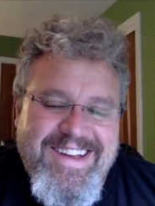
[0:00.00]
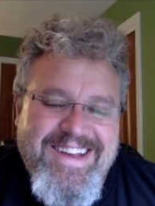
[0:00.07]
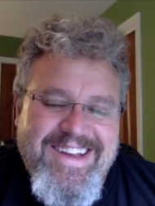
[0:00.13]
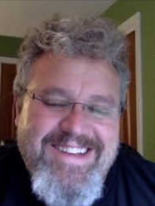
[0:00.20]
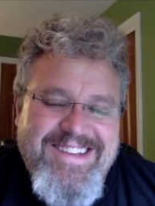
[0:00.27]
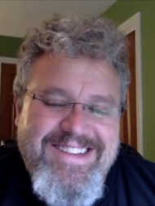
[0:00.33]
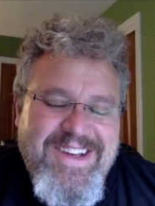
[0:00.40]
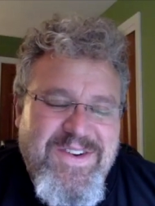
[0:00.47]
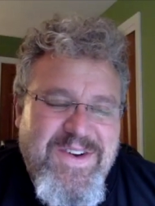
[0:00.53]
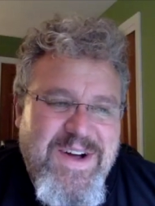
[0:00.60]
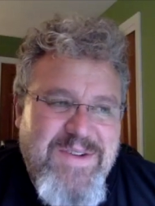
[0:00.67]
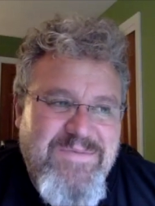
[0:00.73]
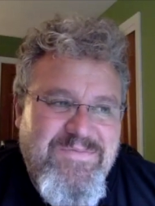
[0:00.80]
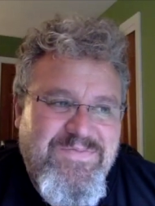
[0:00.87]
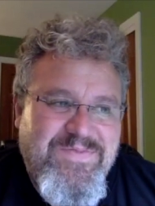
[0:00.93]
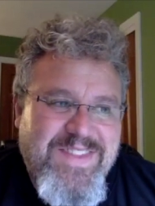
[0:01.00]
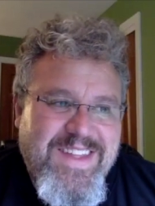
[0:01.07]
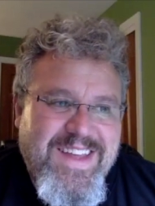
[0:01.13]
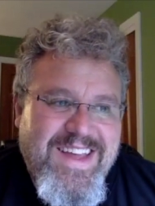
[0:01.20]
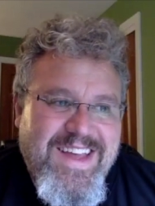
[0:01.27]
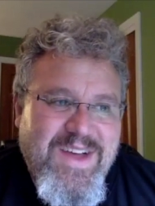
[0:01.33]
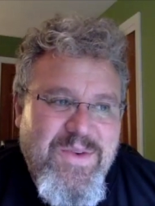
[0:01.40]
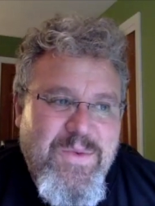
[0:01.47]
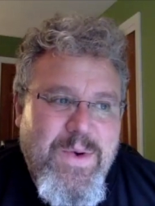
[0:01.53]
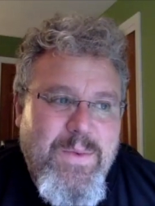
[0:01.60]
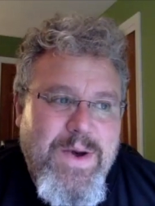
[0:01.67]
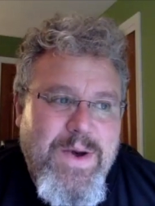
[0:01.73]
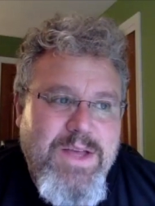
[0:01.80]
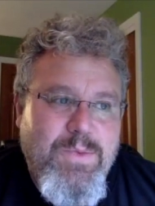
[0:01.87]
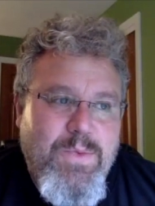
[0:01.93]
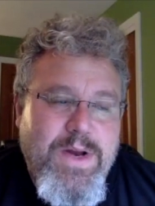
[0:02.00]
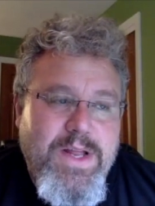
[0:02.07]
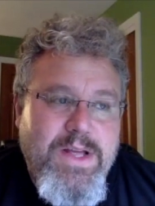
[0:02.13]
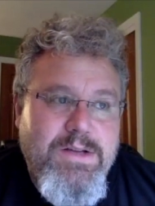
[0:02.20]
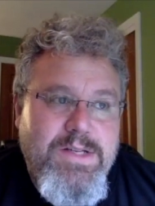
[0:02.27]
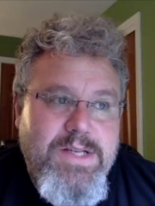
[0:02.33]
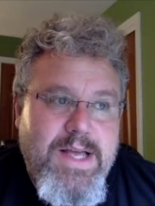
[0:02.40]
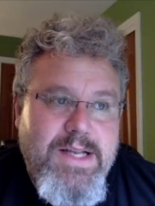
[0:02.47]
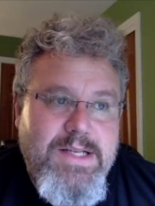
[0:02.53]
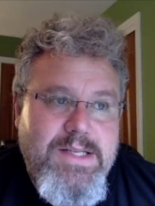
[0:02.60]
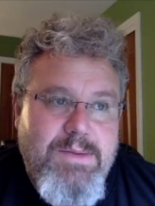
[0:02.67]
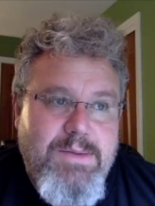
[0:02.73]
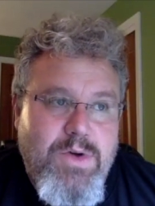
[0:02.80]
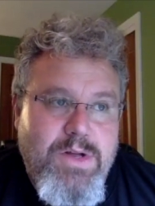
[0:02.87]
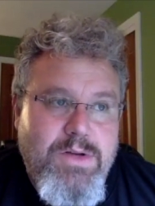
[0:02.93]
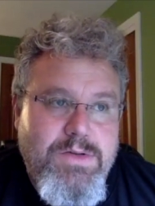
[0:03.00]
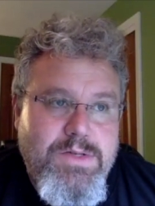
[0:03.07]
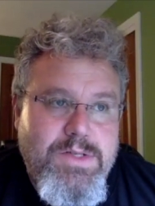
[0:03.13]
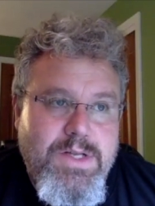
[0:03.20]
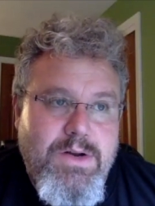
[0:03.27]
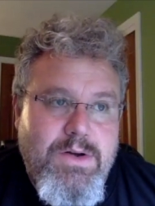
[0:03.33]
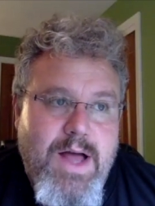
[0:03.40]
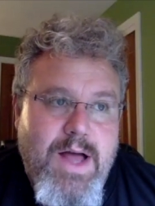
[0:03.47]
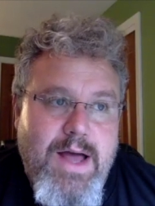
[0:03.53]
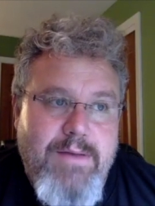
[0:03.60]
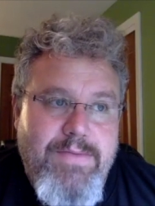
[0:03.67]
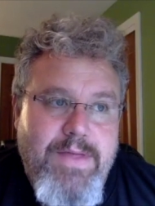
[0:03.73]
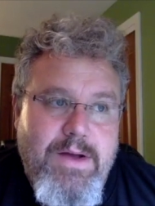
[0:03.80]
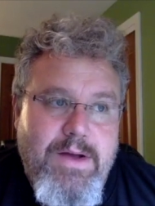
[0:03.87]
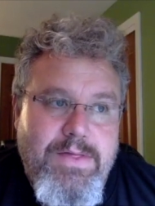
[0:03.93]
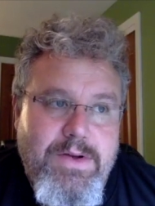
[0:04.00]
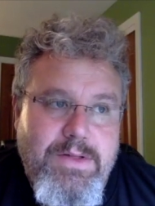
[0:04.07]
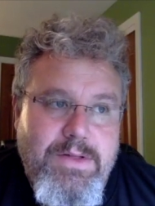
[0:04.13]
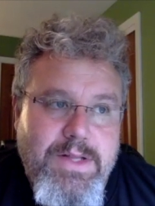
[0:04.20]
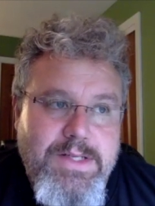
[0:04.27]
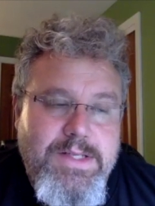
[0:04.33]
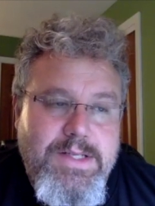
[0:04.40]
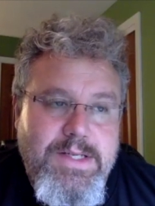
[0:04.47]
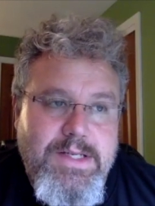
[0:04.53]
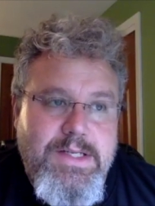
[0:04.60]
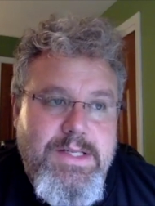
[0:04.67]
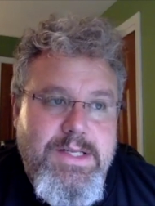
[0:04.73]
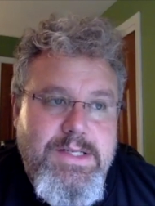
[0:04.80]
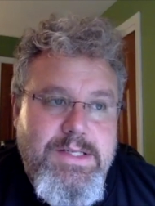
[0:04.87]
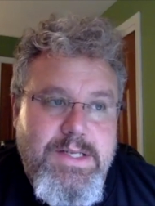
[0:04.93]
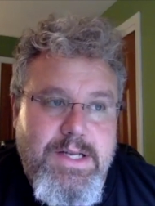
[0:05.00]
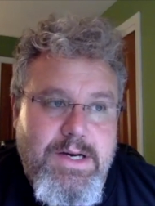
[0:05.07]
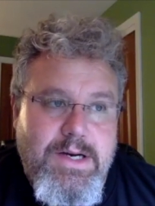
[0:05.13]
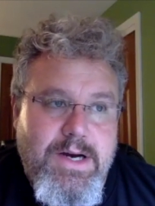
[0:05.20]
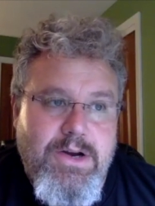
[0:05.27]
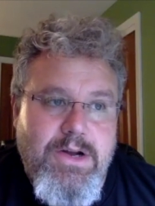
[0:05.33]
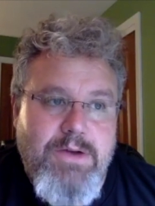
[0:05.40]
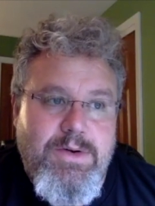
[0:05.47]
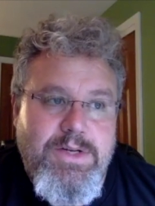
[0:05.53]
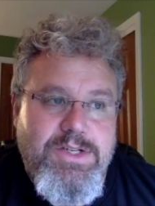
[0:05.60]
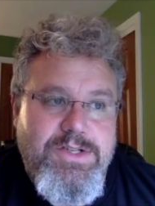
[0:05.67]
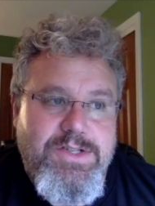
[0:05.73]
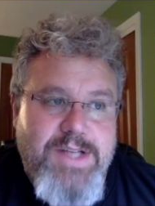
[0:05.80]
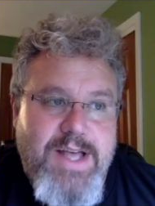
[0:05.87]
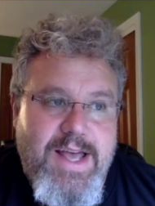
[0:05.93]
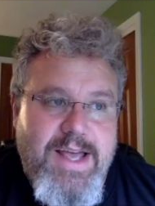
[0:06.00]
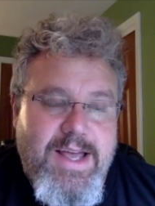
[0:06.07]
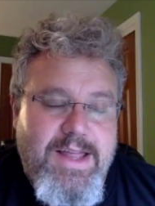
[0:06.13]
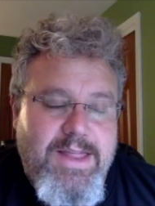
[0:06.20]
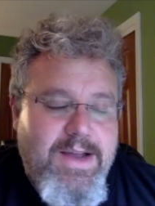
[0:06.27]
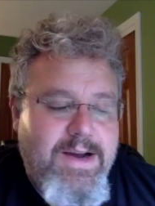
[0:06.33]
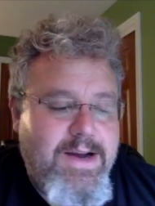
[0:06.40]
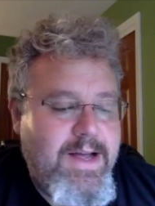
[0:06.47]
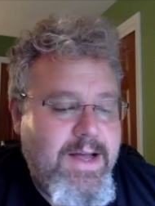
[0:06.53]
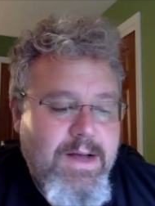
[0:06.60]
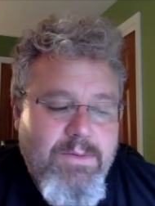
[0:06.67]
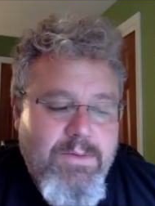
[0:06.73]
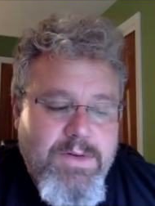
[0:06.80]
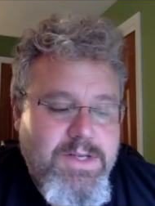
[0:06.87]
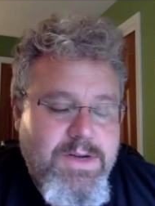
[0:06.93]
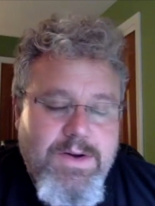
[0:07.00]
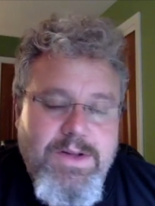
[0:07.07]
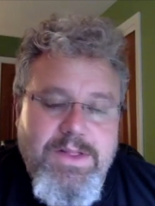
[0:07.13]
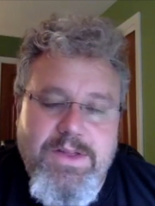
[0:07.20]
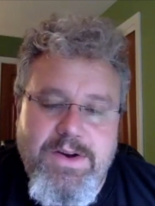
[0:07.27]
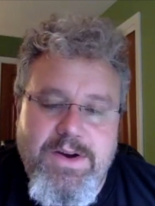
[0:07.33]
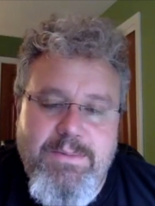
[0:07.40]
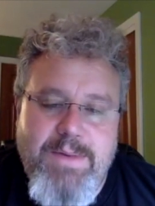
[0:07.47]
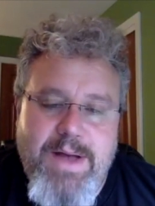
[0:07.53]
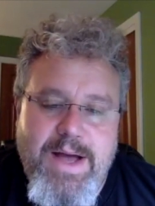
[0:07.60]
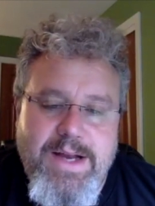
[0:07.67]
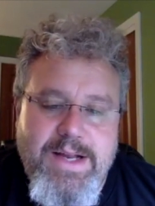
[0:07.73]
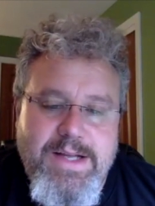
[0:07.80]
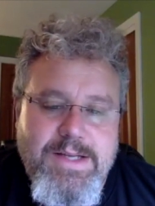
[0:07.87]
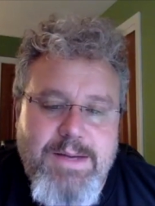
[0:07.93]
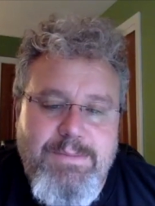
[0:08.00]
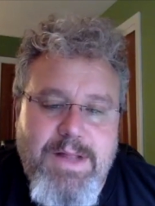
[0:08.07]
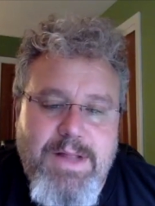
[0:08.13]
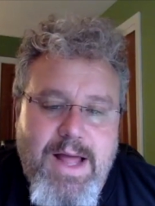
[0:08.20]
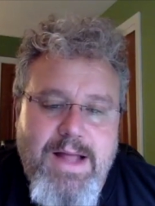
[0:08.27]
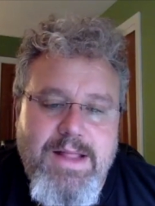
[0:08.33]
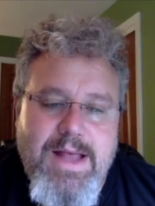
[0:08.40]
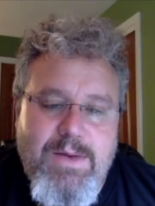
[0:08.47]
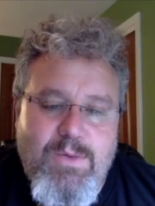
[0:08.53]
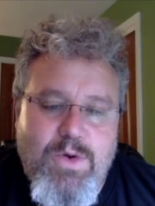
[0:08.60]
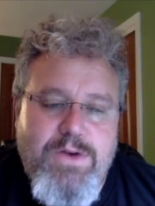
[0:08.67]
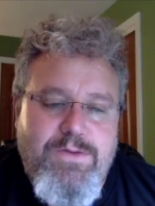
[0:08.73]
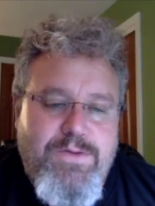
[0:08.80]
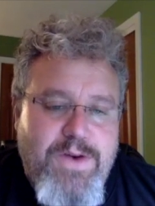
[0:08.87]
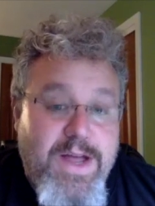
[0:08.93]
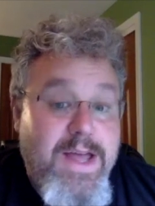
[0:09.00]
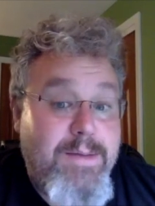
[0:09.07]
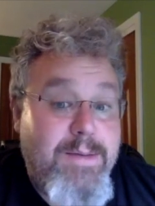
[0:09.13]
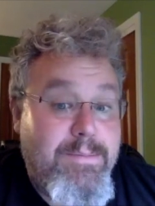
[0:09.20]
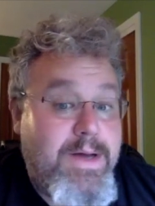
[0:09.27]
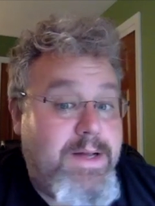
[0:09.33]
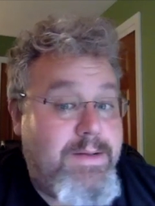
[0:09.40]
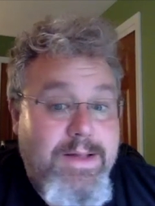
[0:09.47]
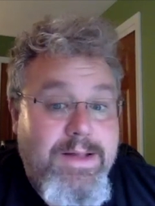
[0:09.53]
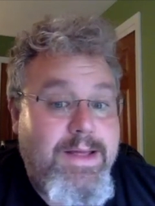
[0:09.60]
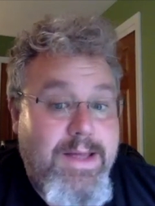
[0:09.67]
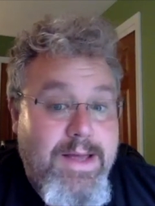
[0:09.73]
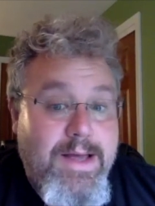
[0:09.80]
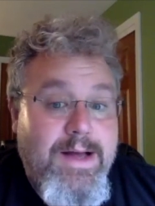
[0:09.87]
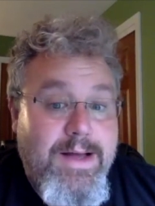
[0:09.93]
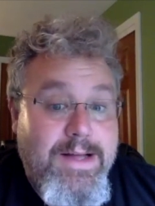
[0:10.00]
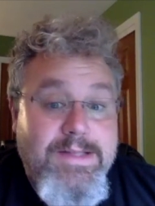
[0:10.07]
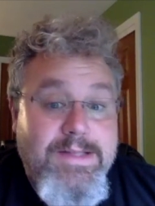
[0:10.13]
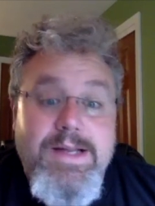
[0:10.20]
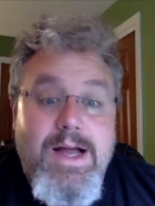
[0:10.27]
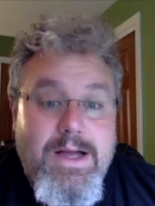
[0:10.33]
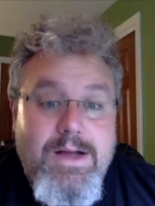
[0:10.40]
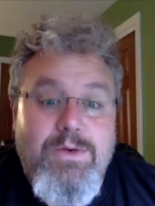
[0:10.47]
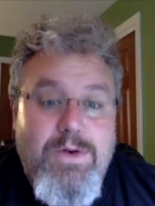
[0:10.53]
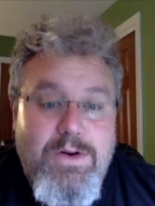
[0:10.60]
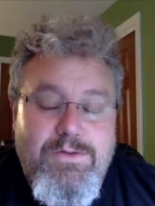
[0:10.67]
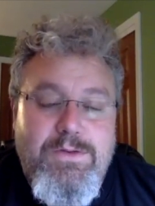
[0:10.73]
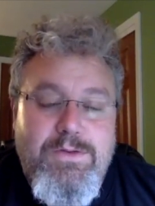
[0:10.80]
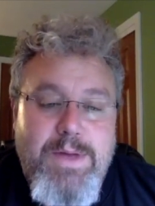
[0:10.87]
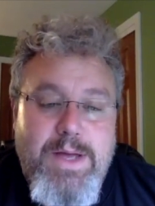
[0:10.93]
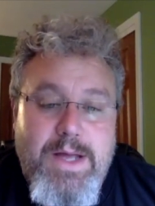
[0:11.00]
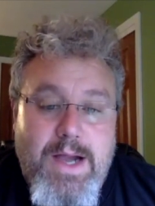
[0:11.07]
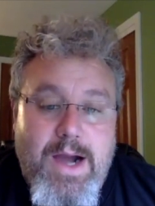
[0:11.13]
So what do you say to someone who's, kind of they're listening to this and they're hearing what you're saying, and what's going through your mind is, I'm glad that worked for him, but yeah, it's not going to work for me.